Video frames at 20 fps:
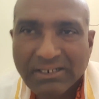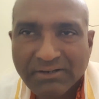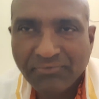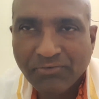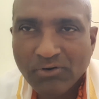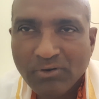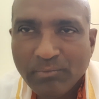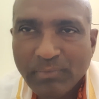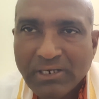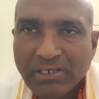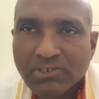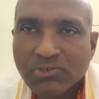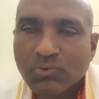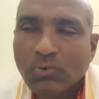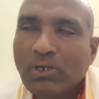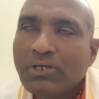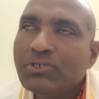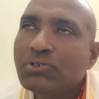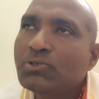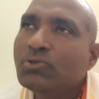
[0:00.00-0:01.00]
food means
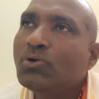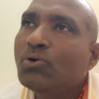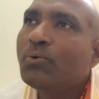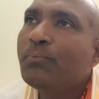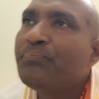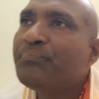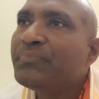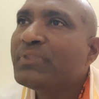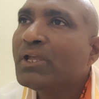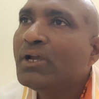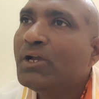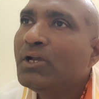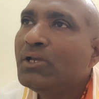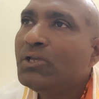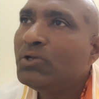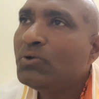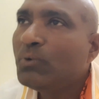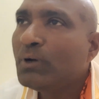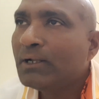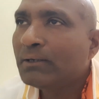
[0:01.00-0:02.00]
what,
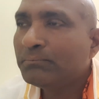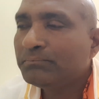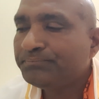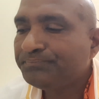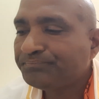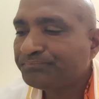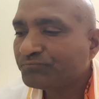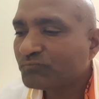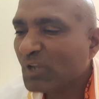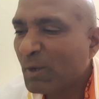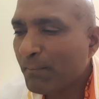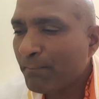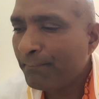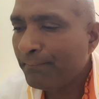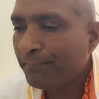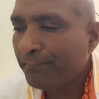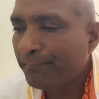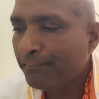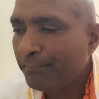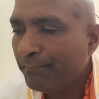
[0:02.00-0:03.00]
your
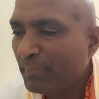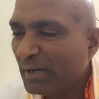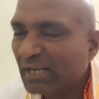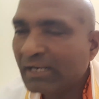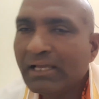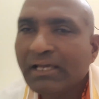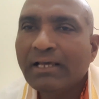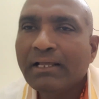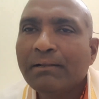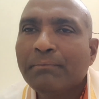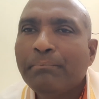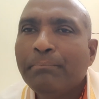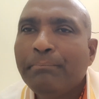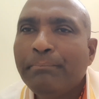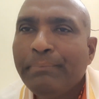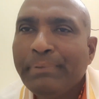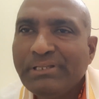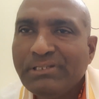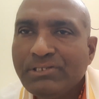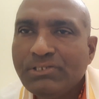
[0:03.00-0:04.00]

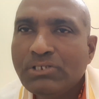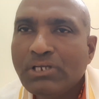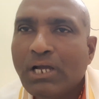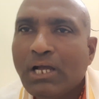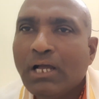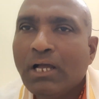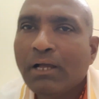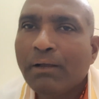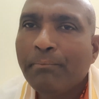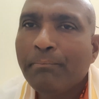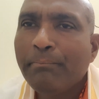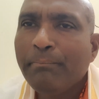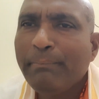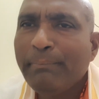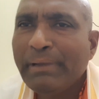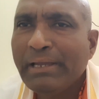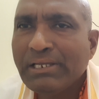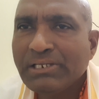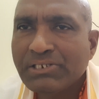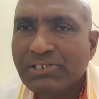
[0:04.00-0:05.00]
burger, pizza,
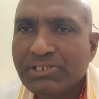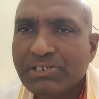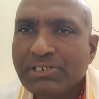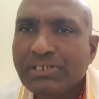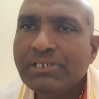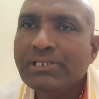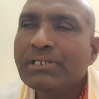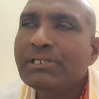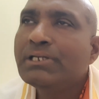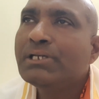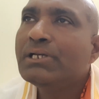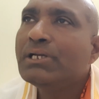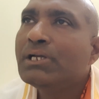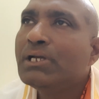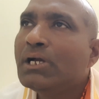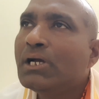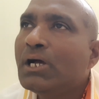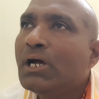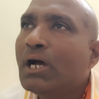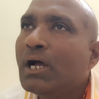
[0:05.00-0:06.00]
pastry,
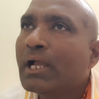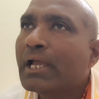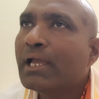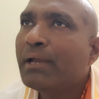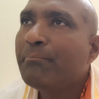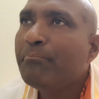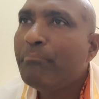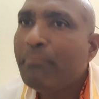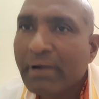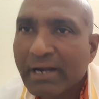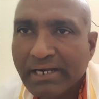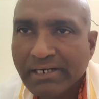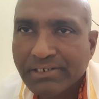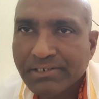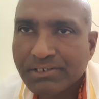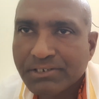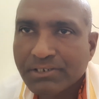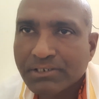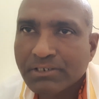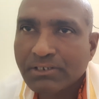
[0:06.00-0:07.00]
okay,
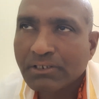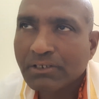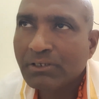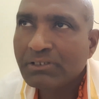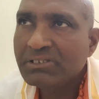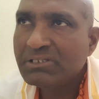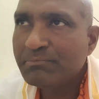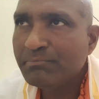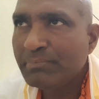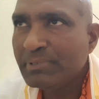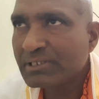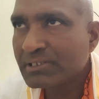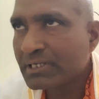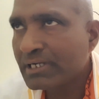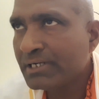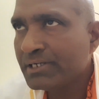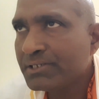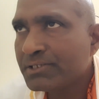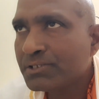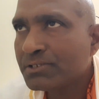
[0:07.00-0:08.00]
breads,
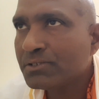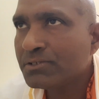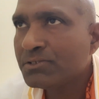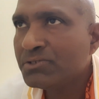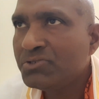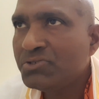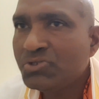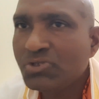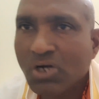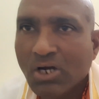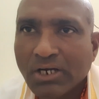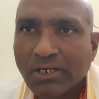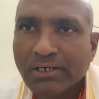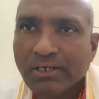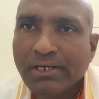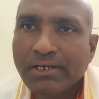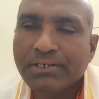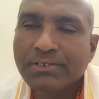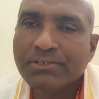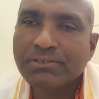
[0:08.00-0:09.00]
biscuits,
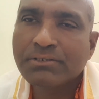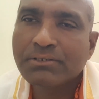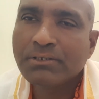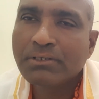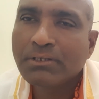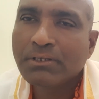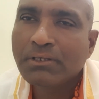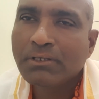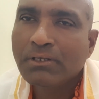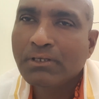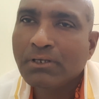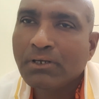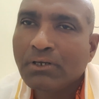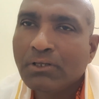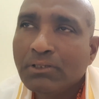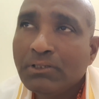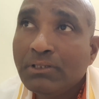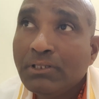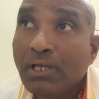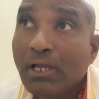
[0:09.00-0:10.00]
chocolates,
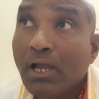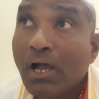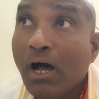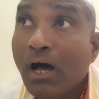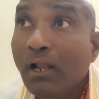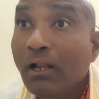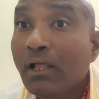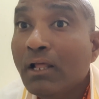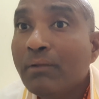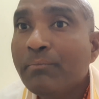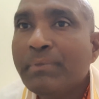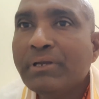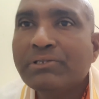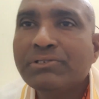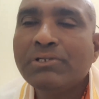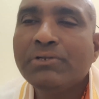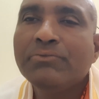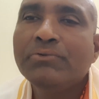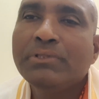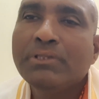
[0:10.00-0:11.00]
they all are
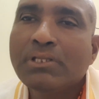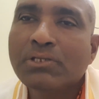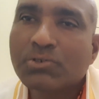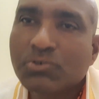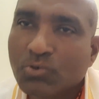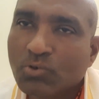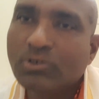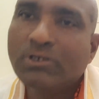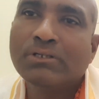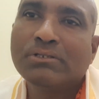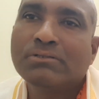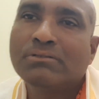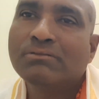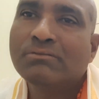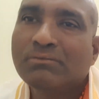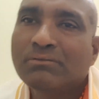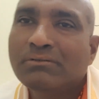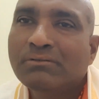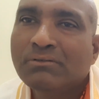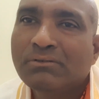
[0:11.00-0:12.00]
mixed with the
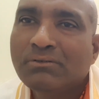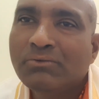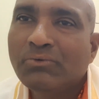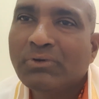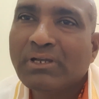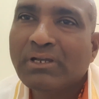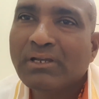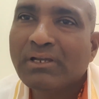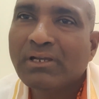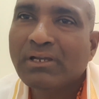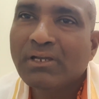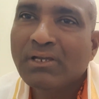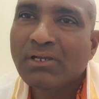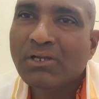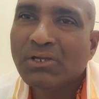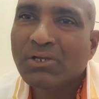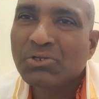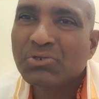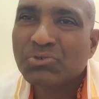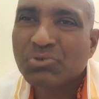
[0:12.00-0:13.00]
sugars. Okay,
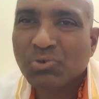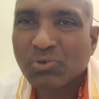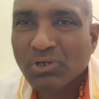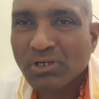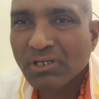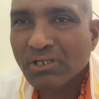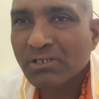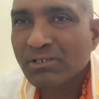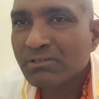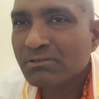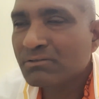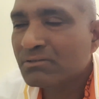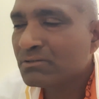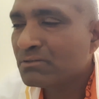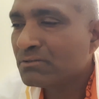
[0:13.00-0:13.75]
sugar